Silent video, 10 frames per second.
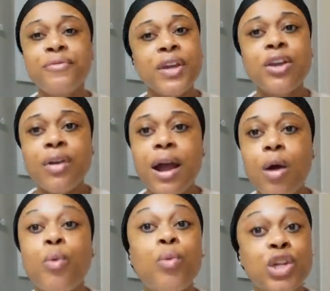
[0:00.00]
Figure
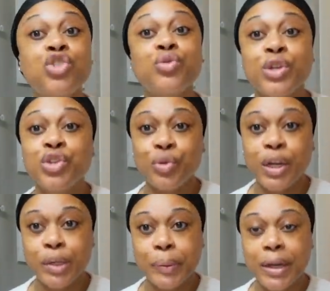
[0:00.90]
out what you
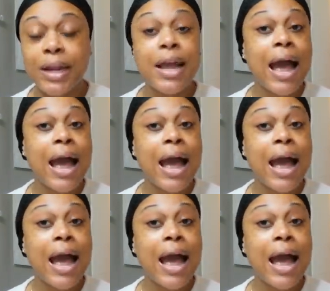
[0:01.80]
enjoy doing.